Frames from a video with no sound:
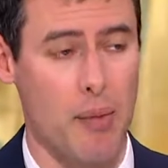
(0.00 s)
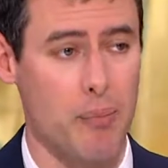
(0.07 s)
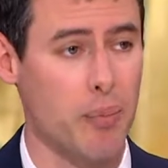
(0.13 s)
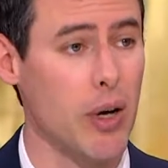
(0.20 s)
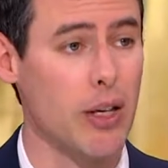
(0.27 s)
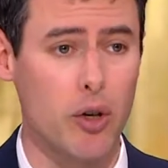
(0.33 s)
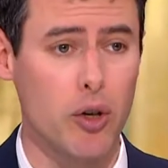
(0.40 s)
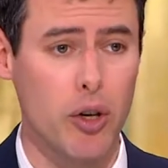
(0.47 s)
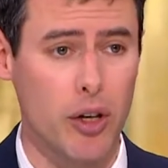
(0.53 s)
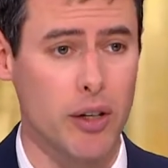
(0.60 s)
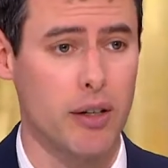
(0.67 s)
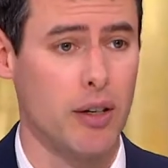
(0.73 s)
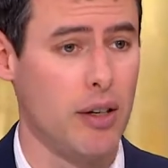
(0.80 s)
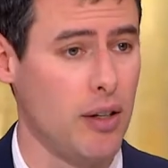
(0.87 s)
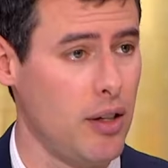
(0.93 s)
But you
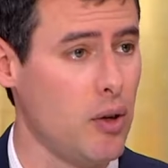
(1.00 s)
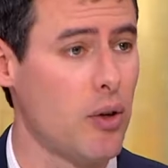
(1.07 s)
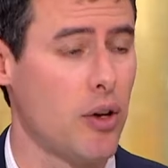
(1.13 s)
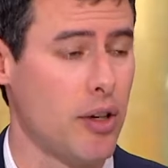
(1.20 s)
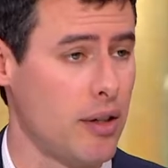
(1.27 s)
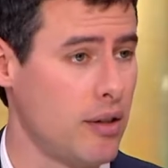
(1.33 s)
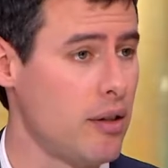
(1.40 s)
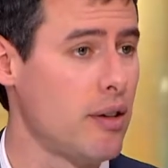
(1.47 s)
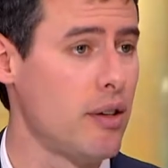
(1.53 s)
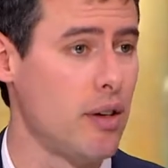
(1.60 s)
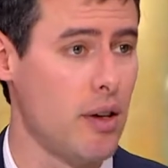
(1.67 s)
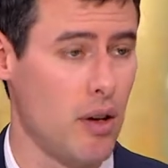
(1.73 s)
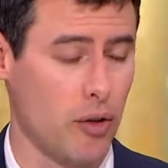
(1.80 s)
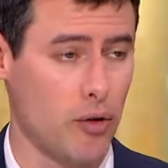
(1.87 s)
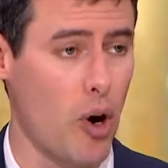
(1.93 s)
could
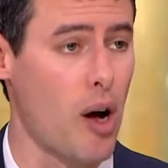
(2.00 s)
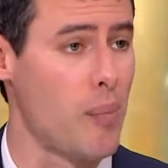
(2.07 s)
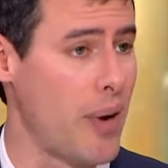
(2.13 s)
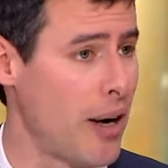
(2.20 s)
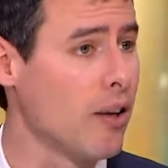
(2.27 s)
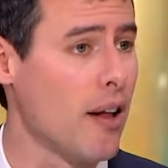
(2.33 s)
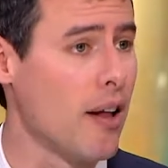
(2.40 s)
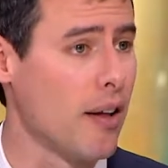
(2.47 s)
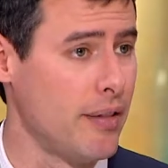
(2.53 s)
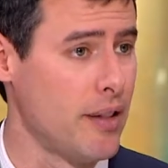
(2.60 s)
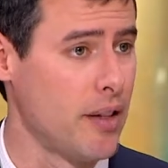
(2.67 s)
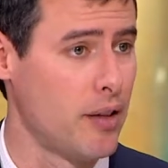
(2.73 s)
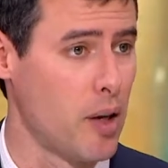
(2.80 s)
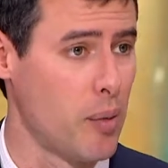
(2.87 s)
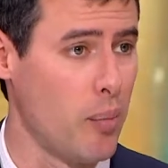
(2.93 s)
draw a parallel in
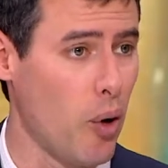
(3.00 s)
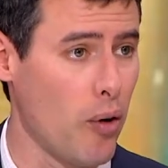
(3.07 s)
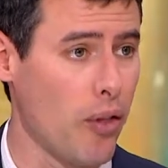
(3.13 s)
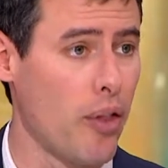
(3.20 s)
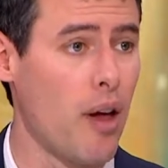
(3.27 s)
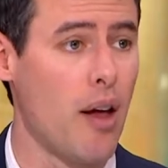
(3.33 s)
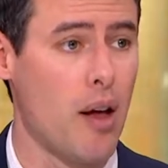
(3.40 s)
that they're both